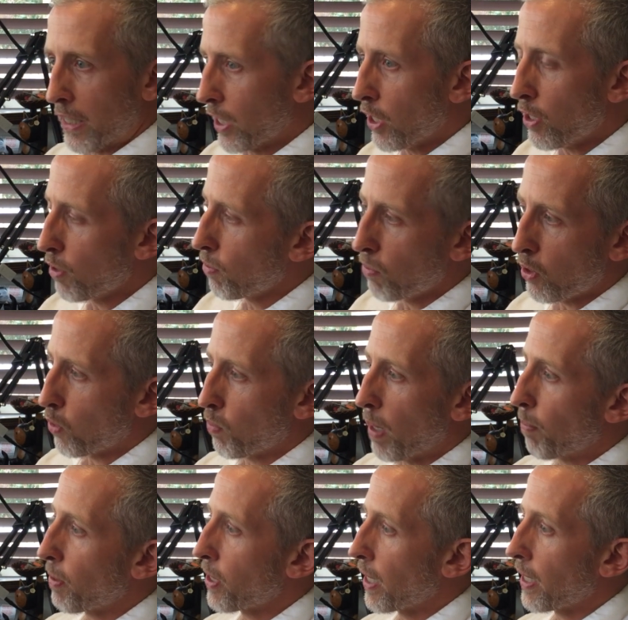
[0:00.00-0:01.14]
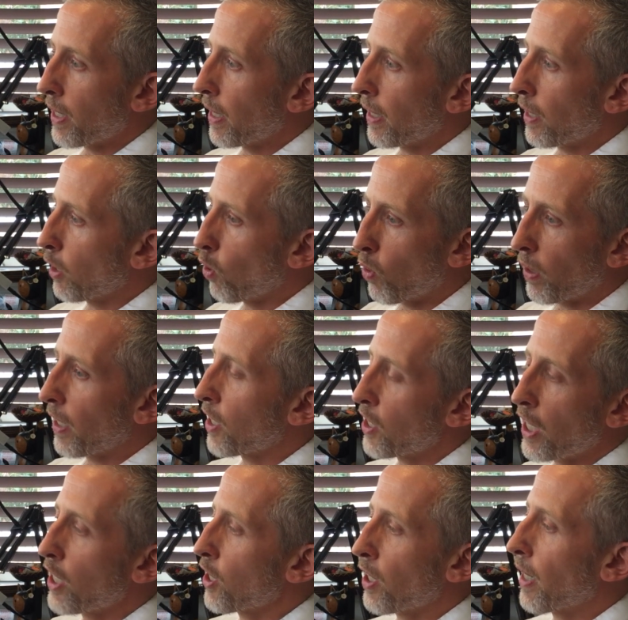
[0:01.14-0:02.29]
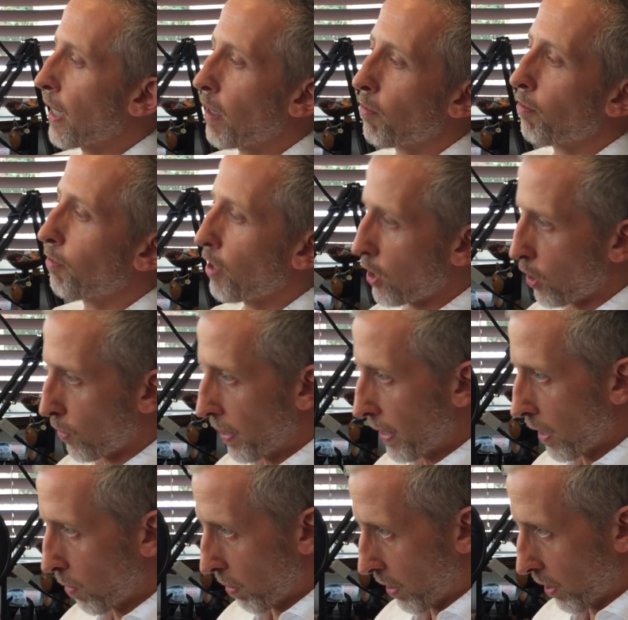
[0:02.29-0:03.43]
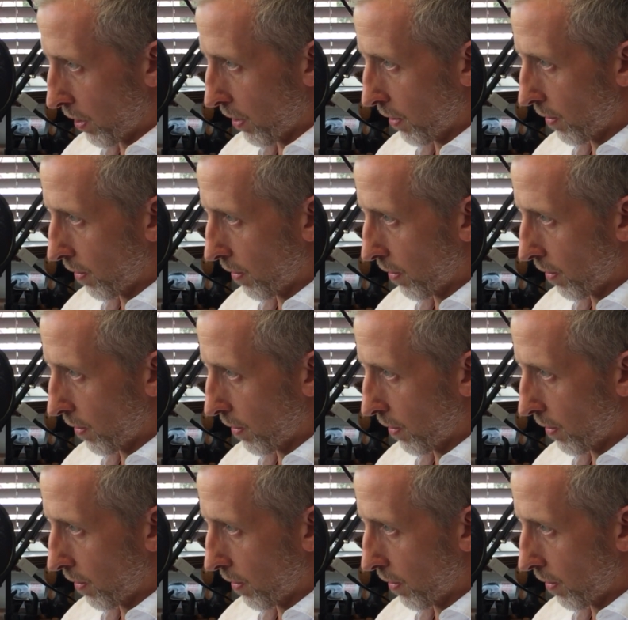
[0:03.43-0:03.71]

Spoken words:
see you as representing the organization that I'm frustrated with.